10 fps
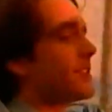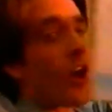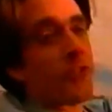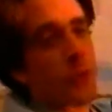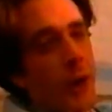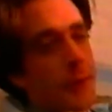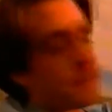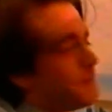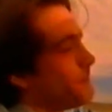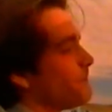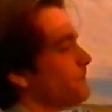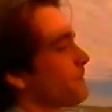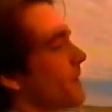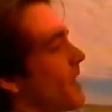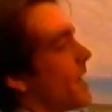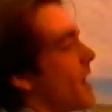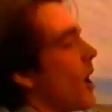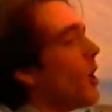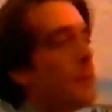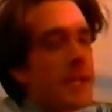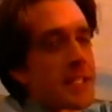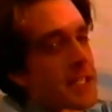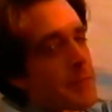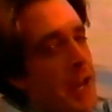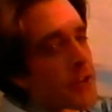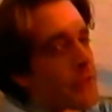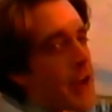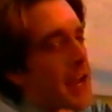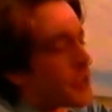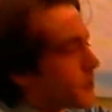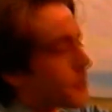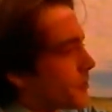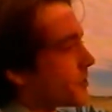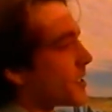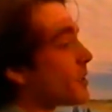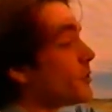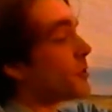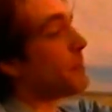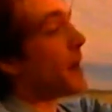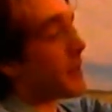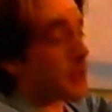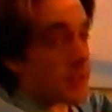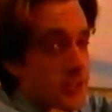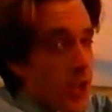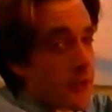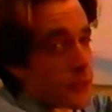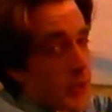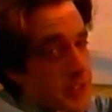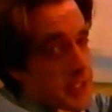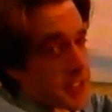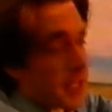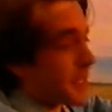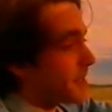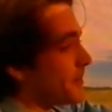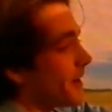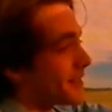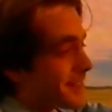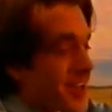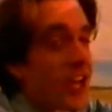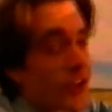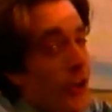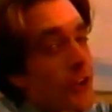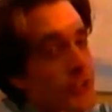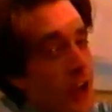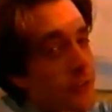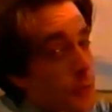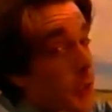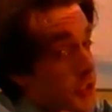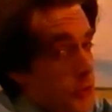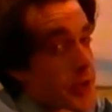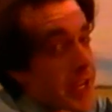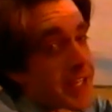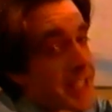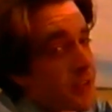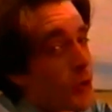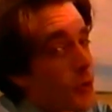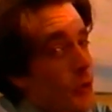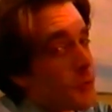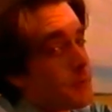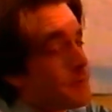Software. All PC manufacturers include a bundle of software these days, but not all software is created equal.